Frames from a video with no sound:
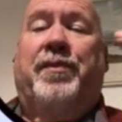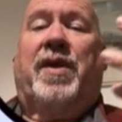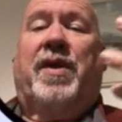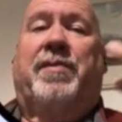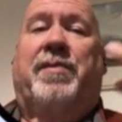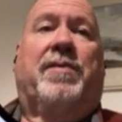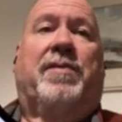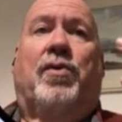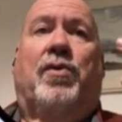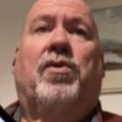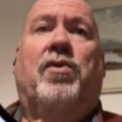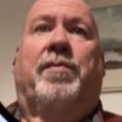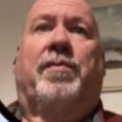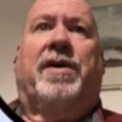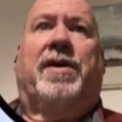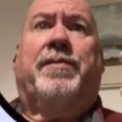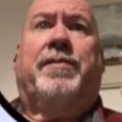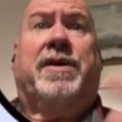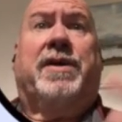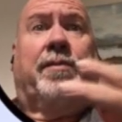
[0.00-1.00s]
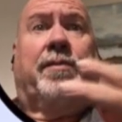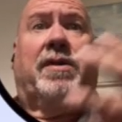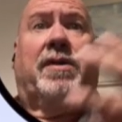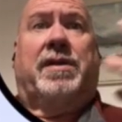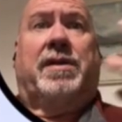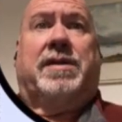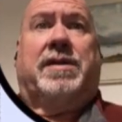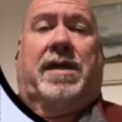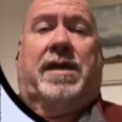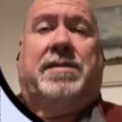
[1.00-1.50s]
be bought by people
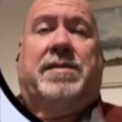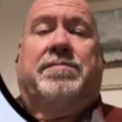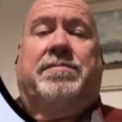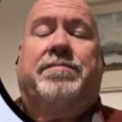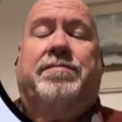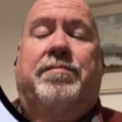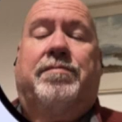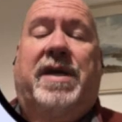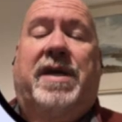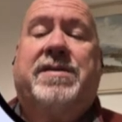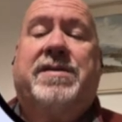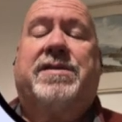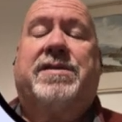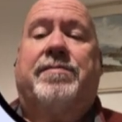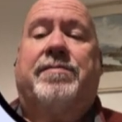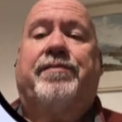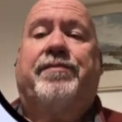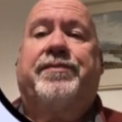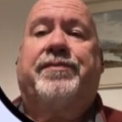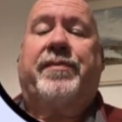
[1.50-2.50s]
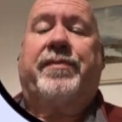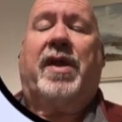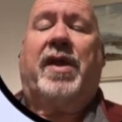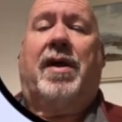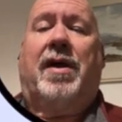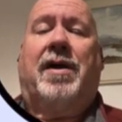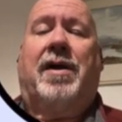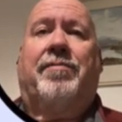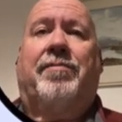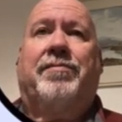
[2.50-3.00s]
and makes them
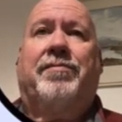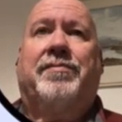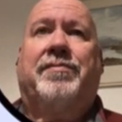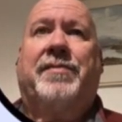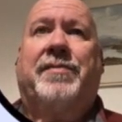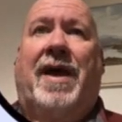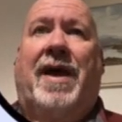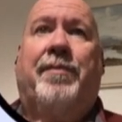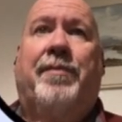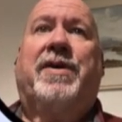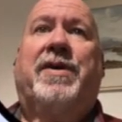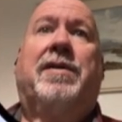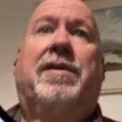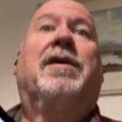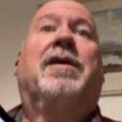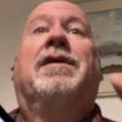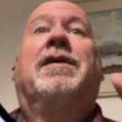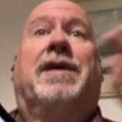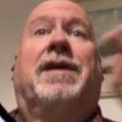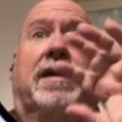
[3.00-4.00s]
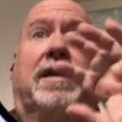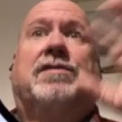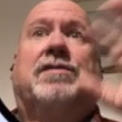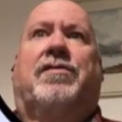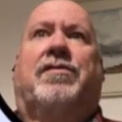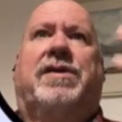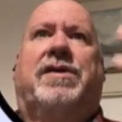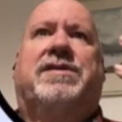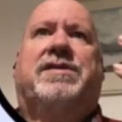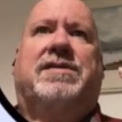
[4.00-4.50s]
happy,
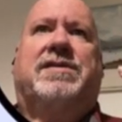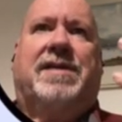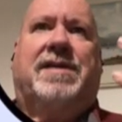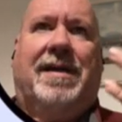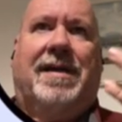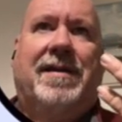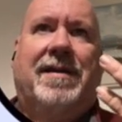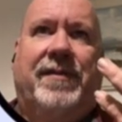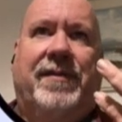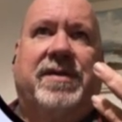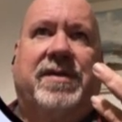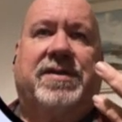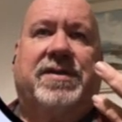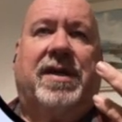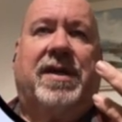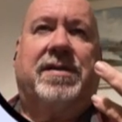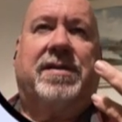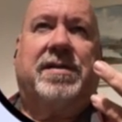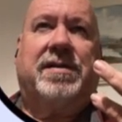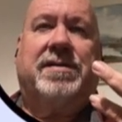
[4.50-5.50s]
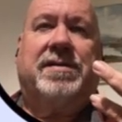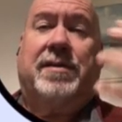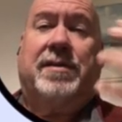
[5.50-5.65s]
increases their living standards.